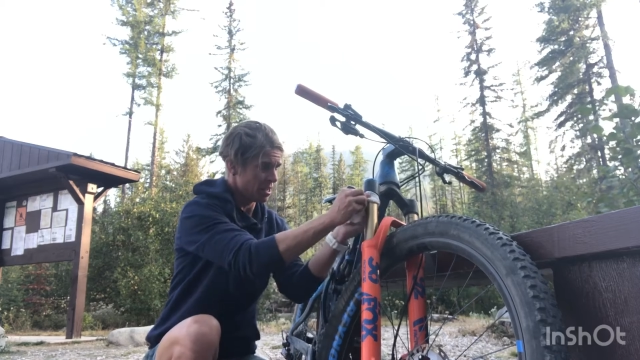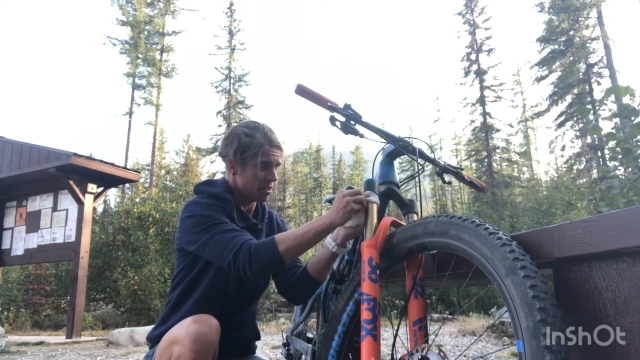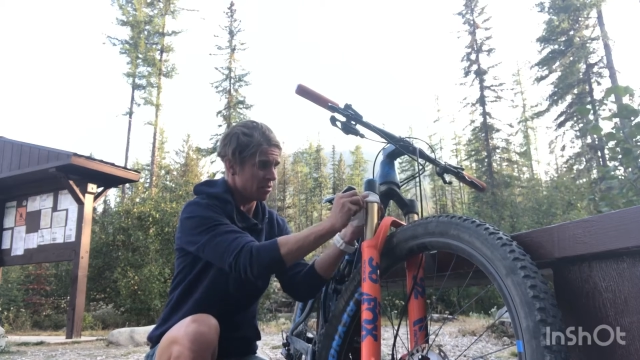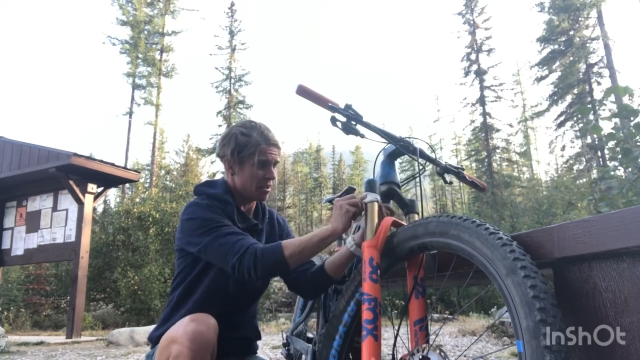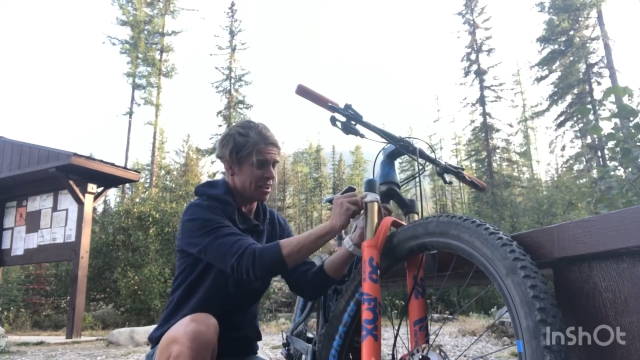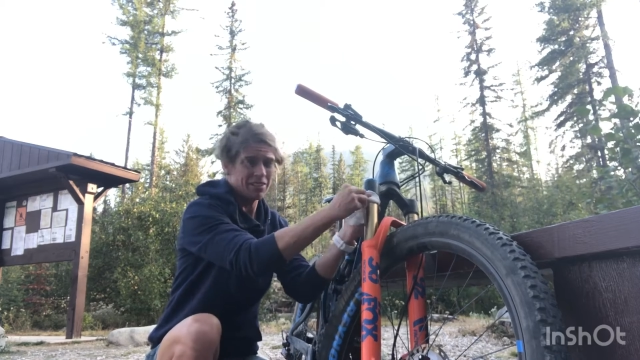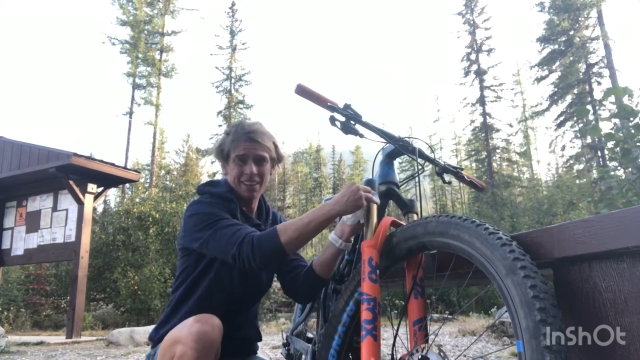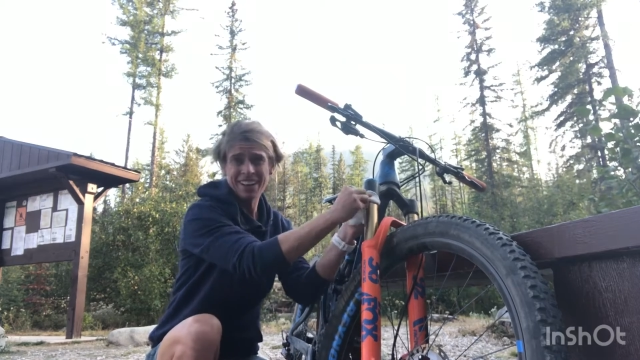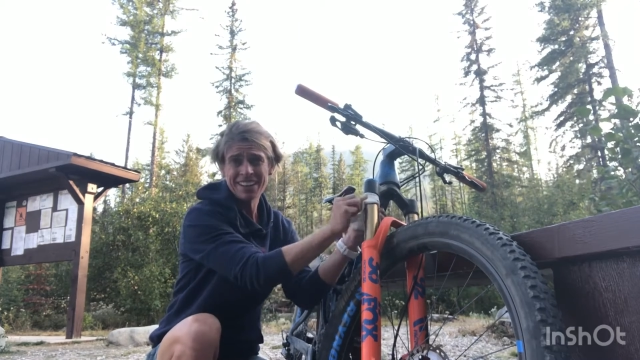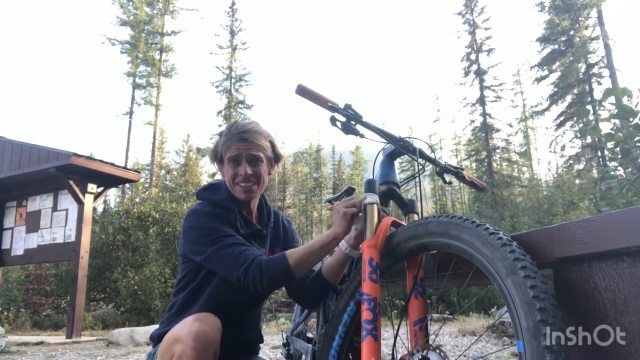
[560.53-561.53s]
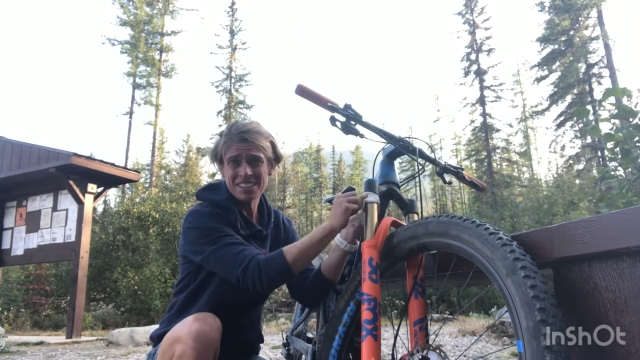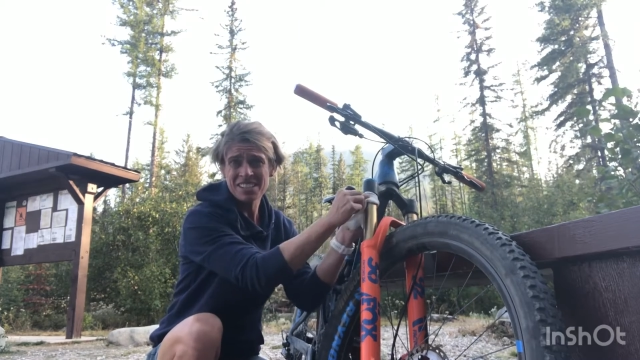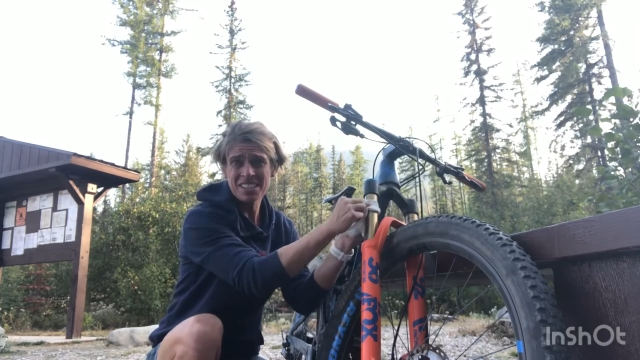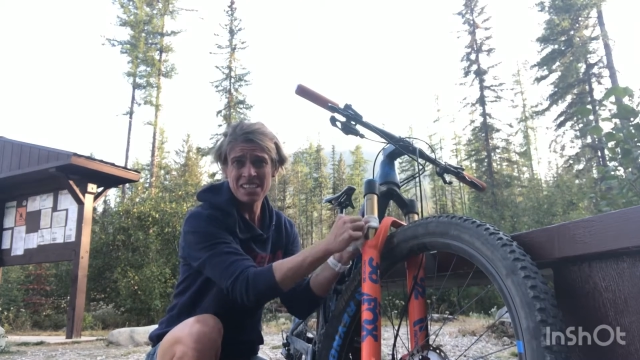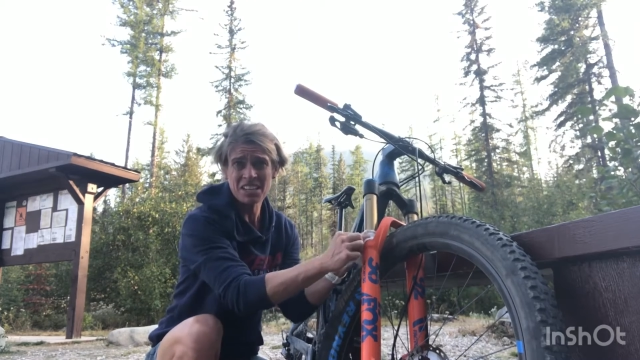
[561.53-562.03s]
around, and I can
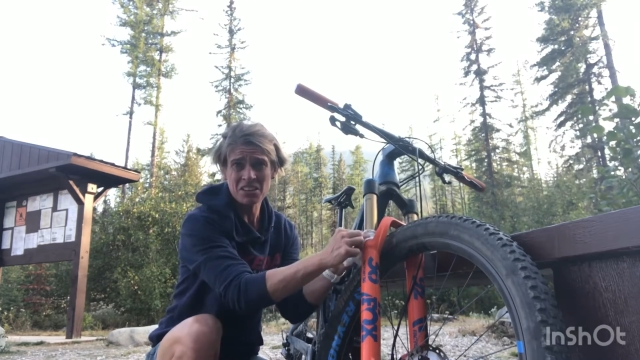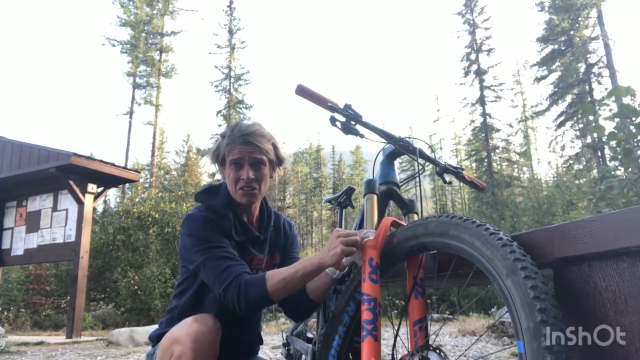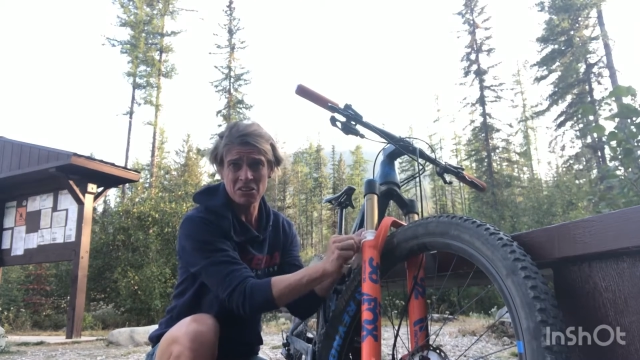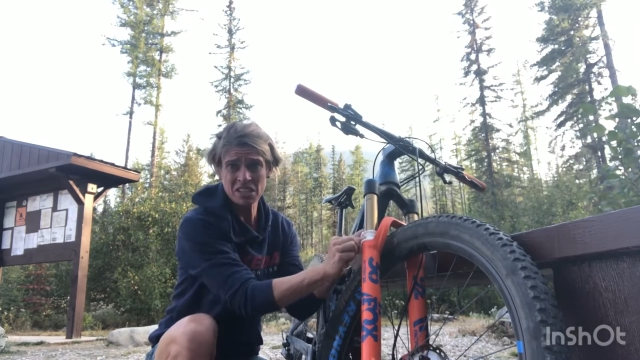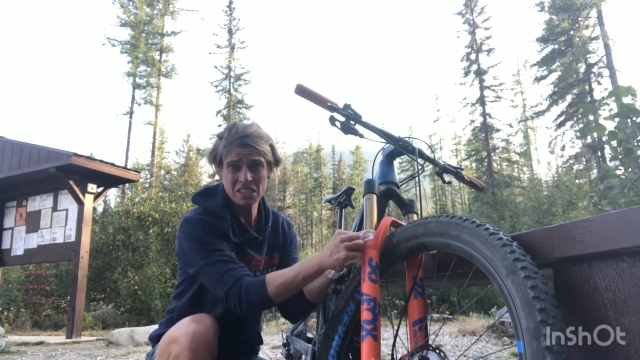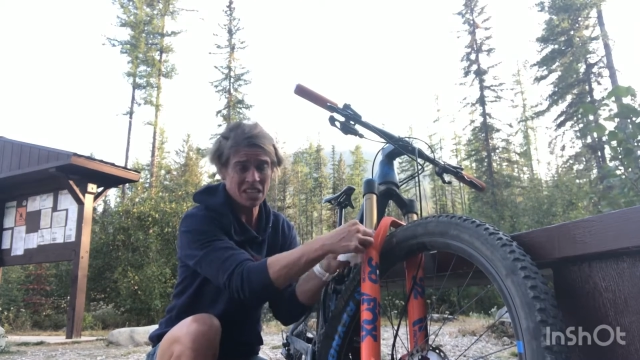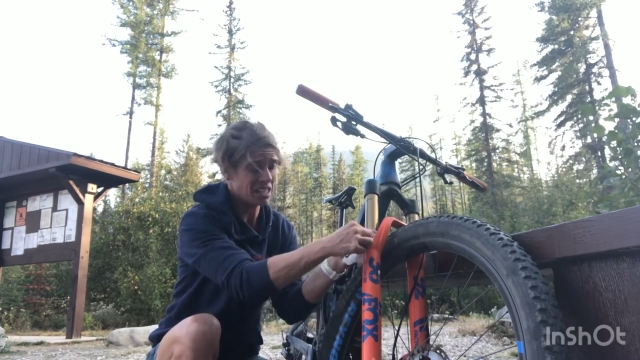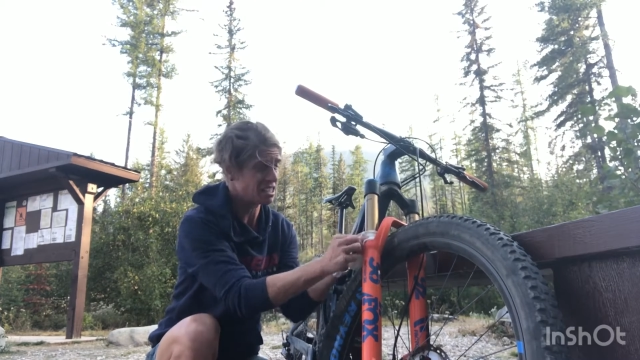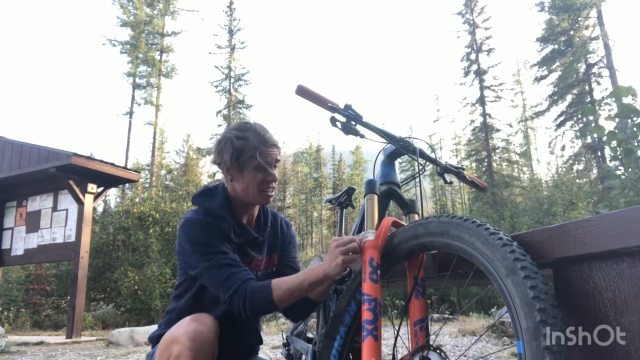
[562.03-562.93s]
just see the grease that's